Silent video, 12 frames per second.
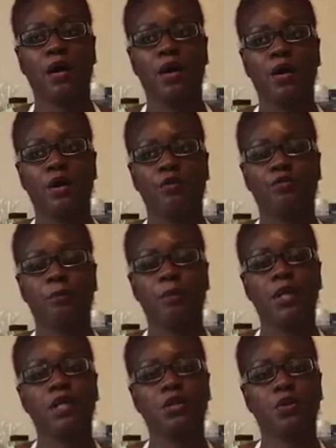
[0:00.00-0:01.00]
of
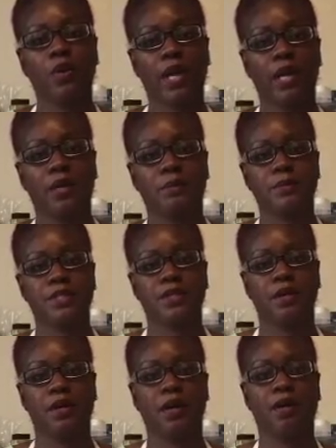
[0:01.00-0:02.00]
milligrams
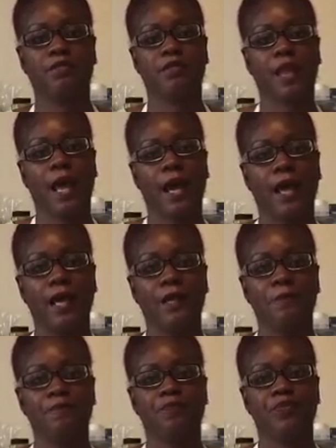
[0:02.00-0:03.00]
of lye
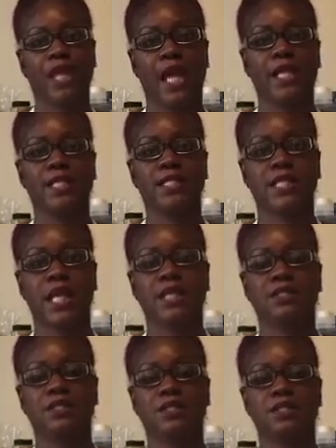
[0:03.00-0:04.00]
that it
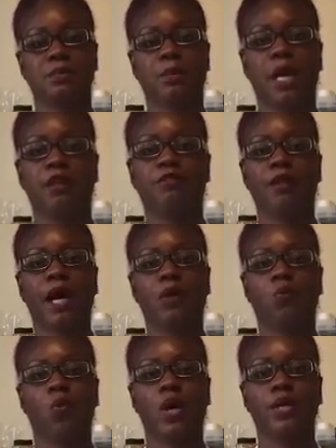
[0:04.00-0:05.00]
takes to
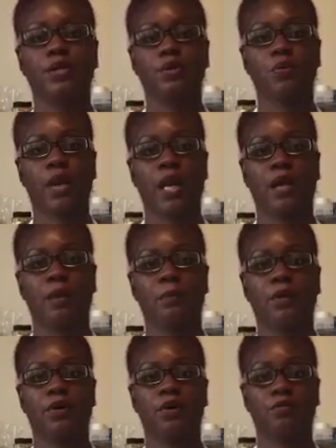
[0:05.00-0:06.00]
saponify 1 gram
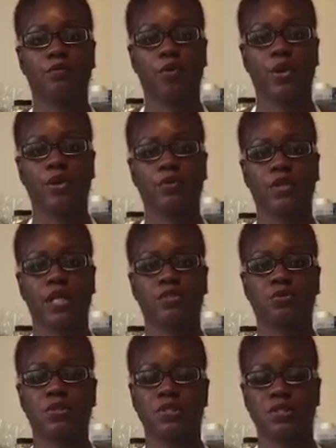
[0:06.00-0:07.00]
of oil. That's
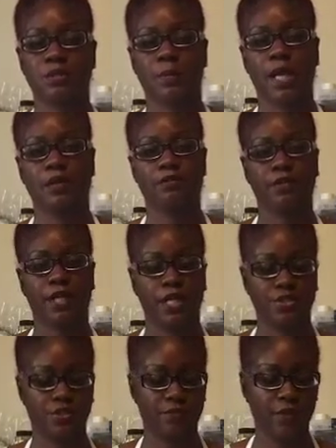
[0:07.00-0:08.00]
what the
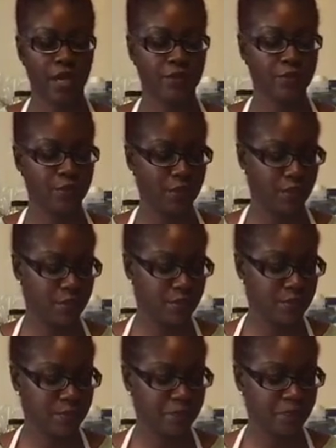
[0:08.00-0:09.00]
saponification value
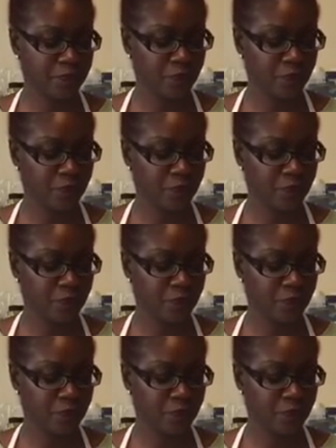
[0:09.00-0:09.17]
is.